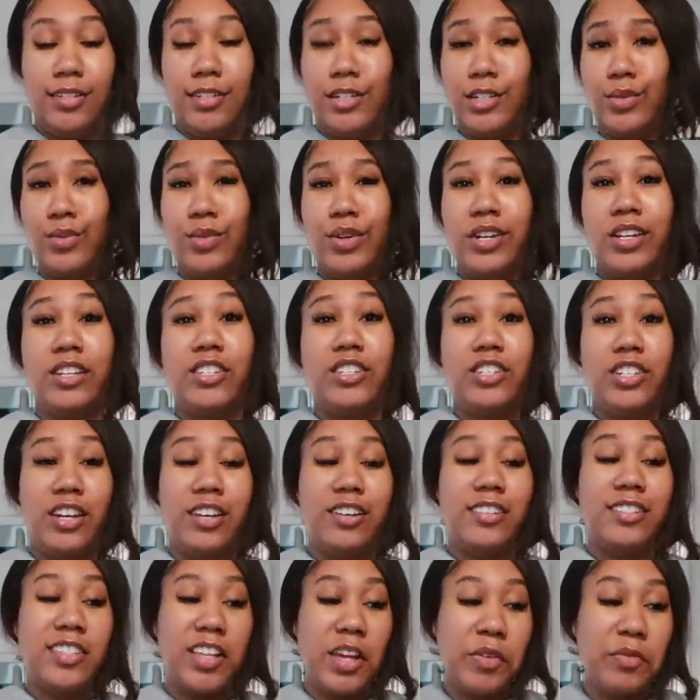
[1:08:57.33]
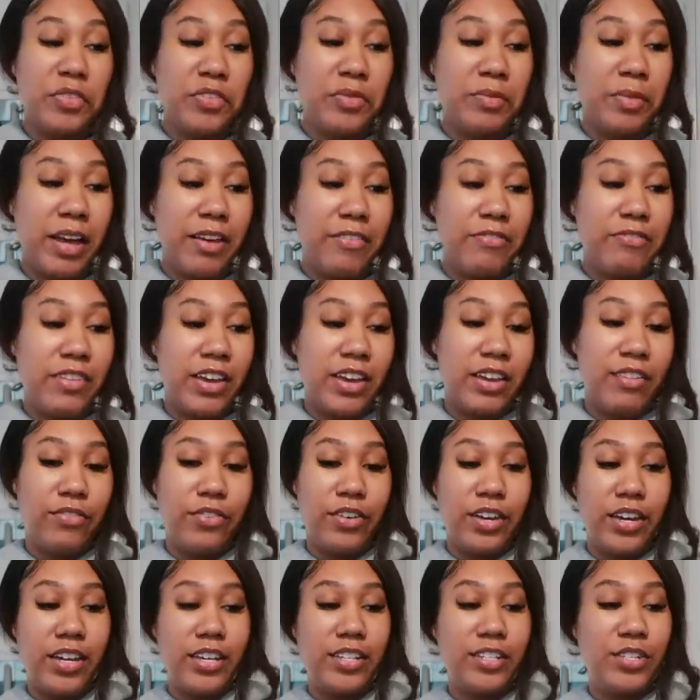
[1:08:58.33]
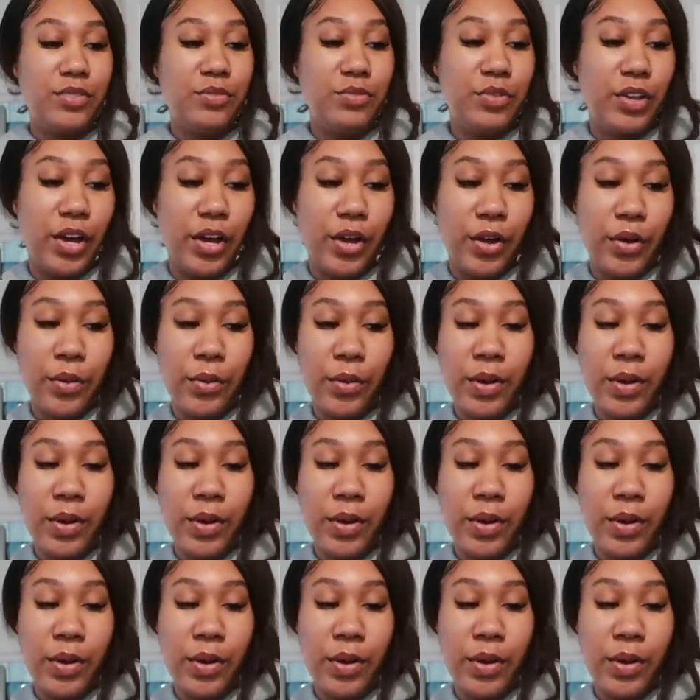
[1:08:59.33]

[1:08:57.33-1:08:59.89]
Just wanted to share some of my favorites, you know.